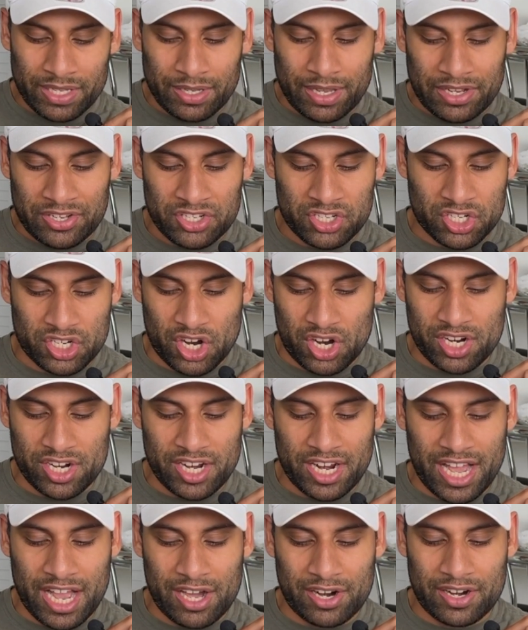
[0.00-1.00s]

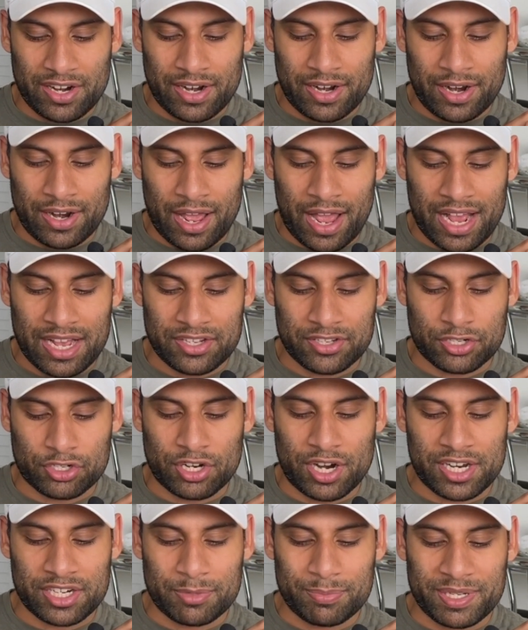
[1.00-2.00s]
started out as
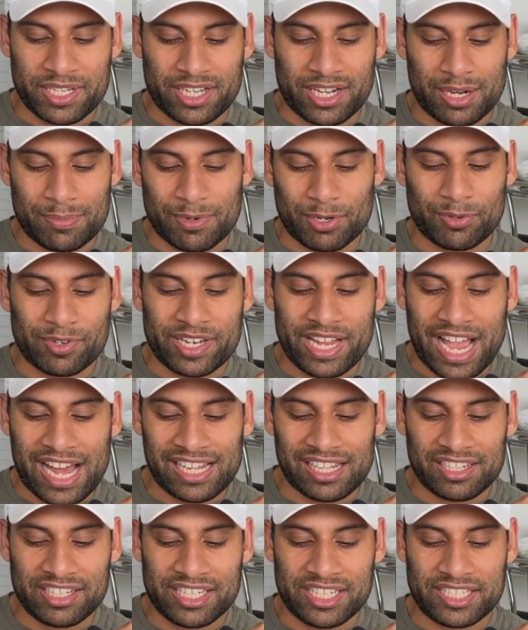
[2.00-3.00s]
trying to become a
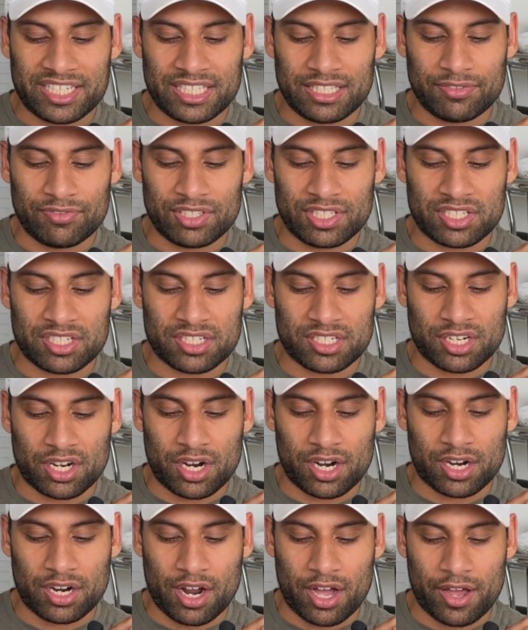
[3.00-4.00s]
reality TV
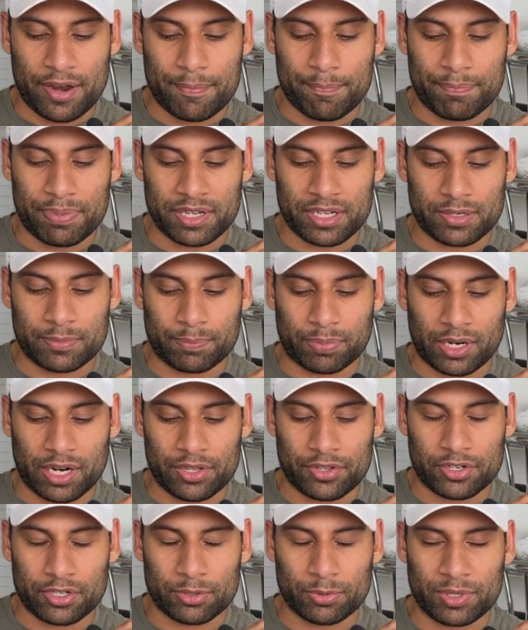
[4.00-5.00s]
star on Big
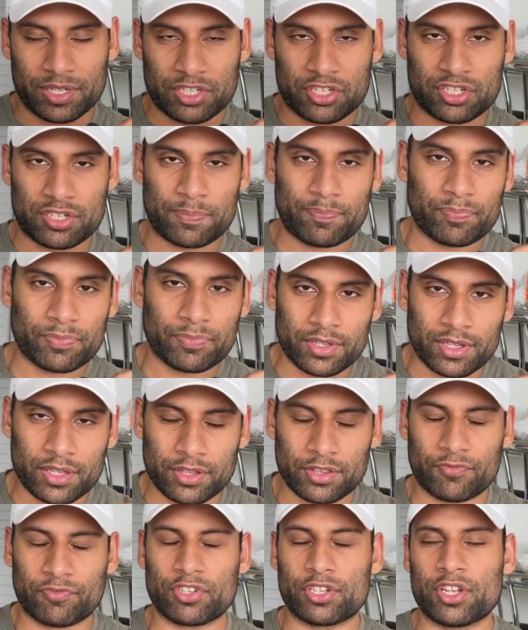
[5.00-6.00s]
Brother, which,
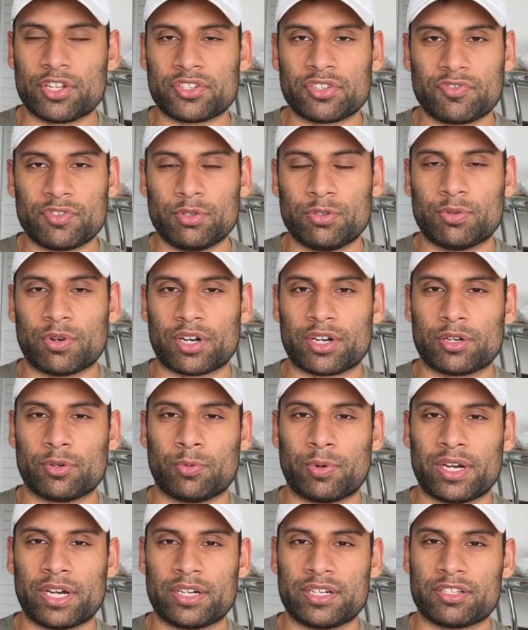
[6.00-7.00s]
for those of you who aren't
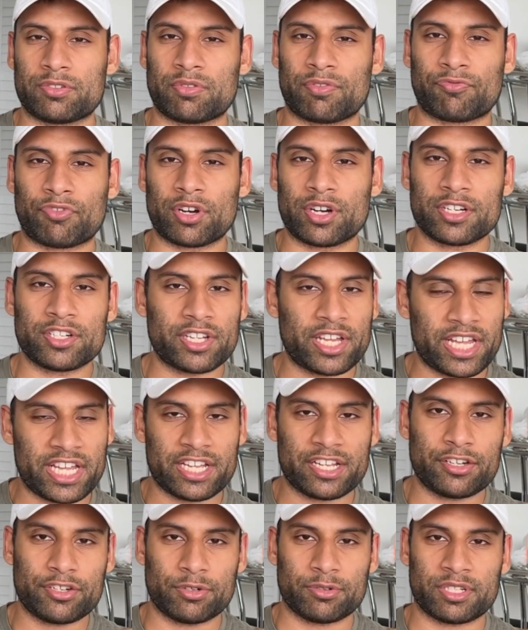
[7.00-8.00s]
aware, he's referring to
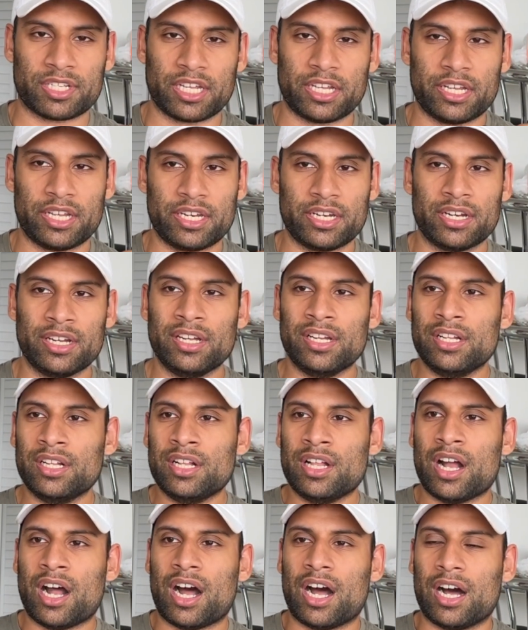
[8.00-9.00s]
Andrew Tate.
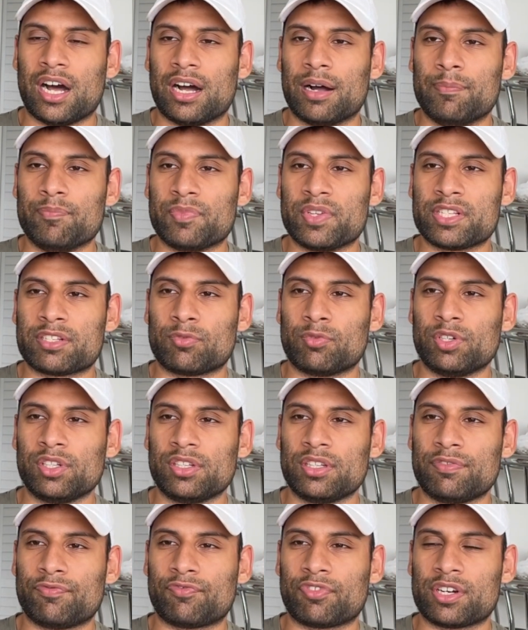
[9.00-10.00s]
Um, his
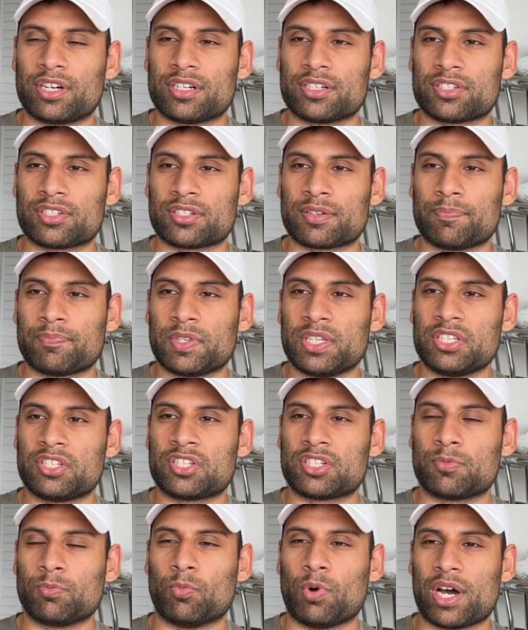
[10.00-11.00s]
really first, he
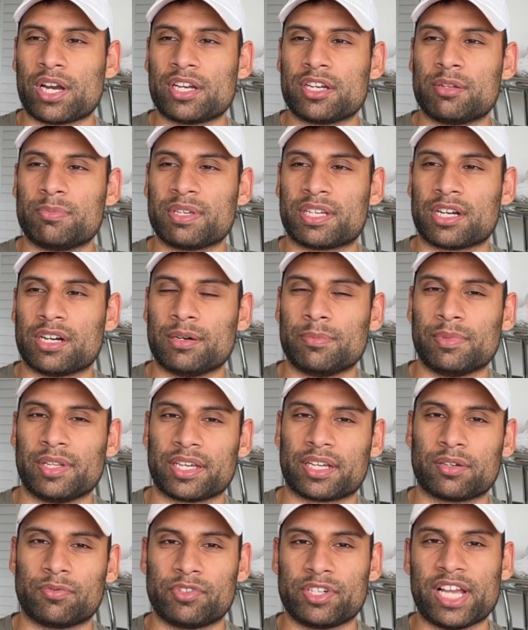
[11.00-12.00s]
wanted to become
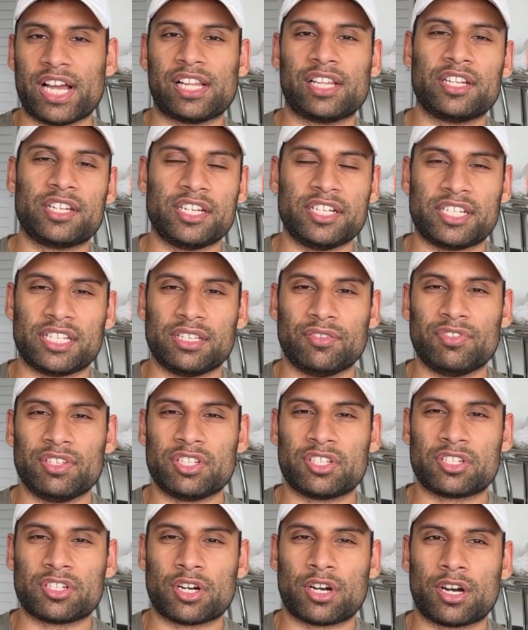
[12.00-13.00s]
like a reality TV
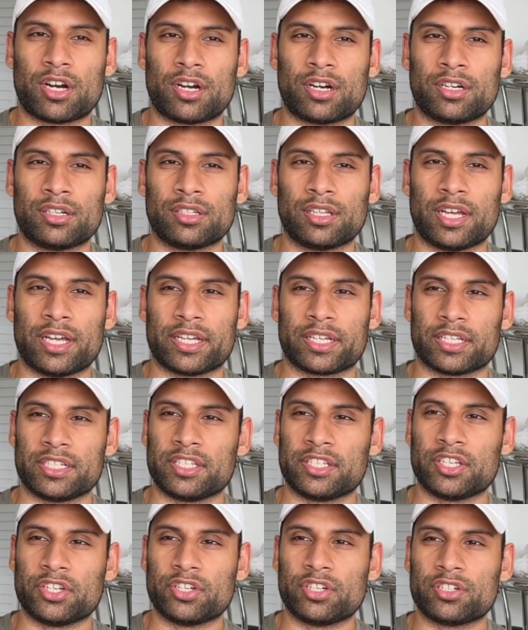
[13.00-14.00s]
star like
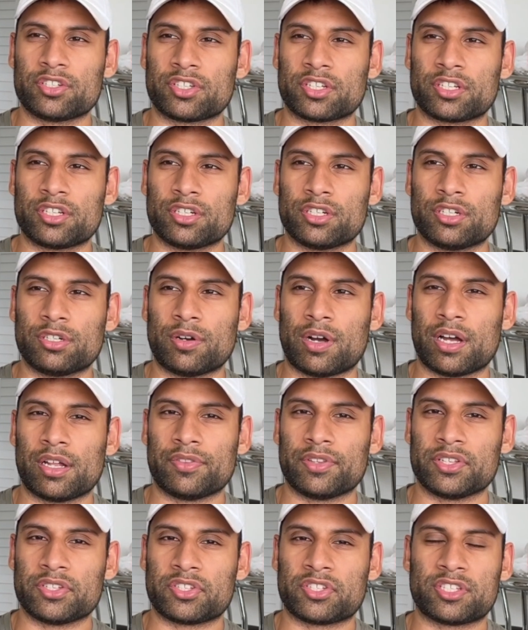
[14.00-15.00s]
years ago on
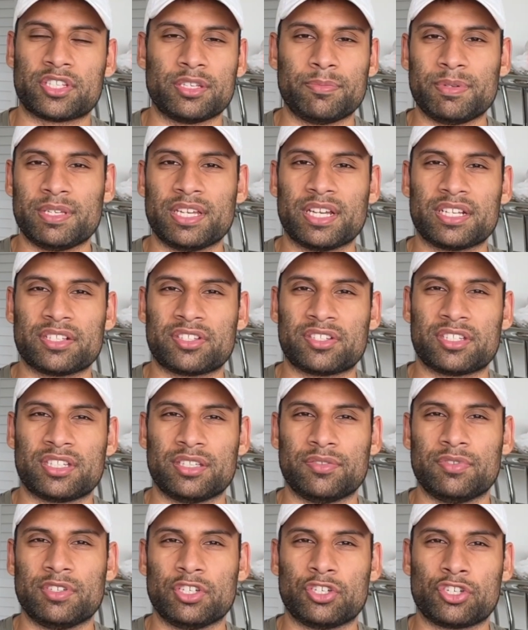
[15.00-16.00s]
this CBS
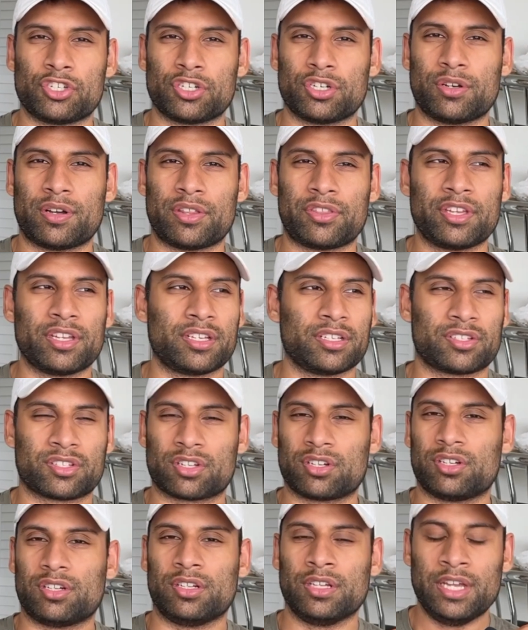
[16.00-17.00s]
TV show. I think it's
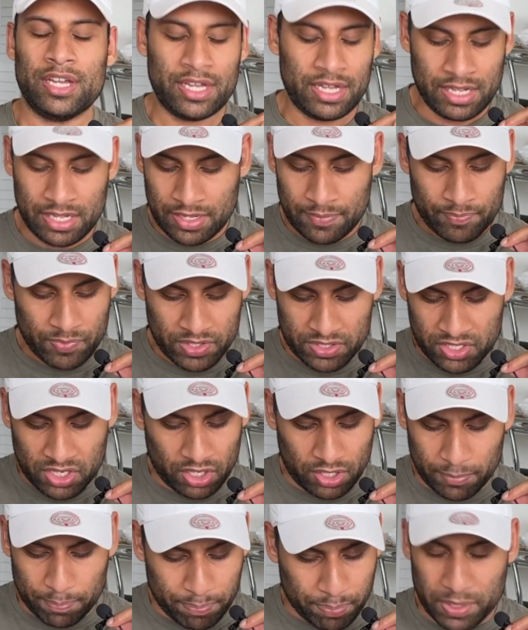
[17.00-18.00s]
called, it's
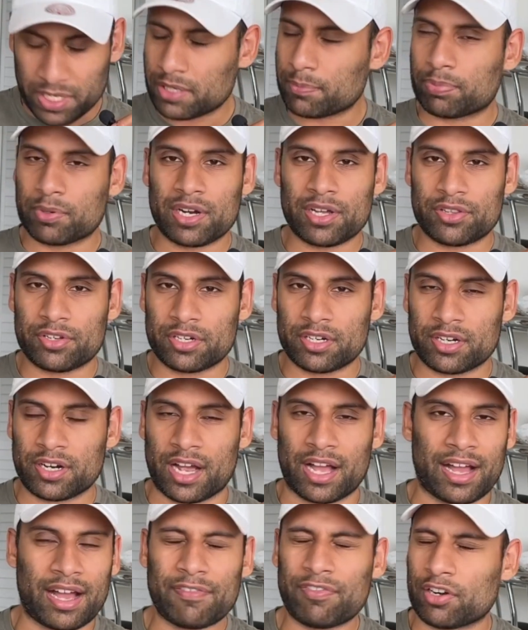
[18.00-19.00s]
called Big Brother.
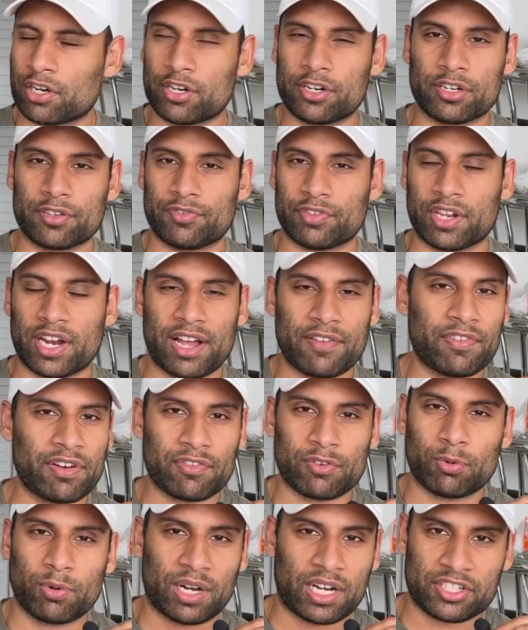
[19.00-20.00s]
I've heard of it. I've
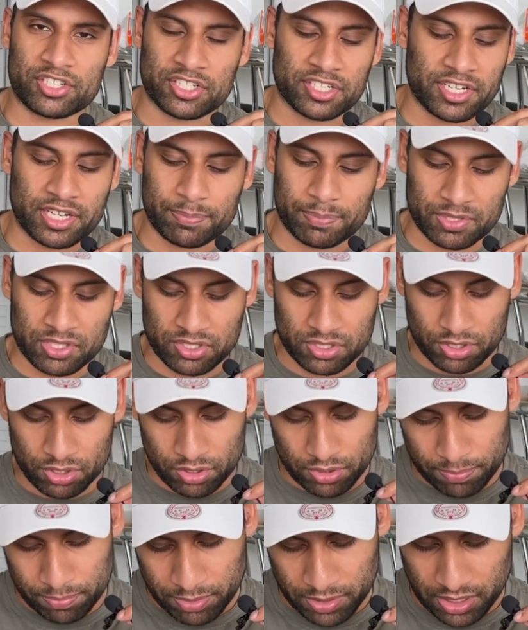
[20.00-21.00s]
never watched an
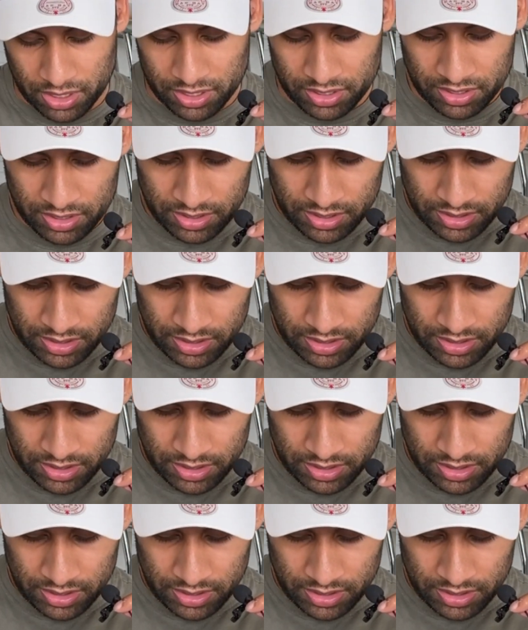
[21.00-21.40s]
episode, but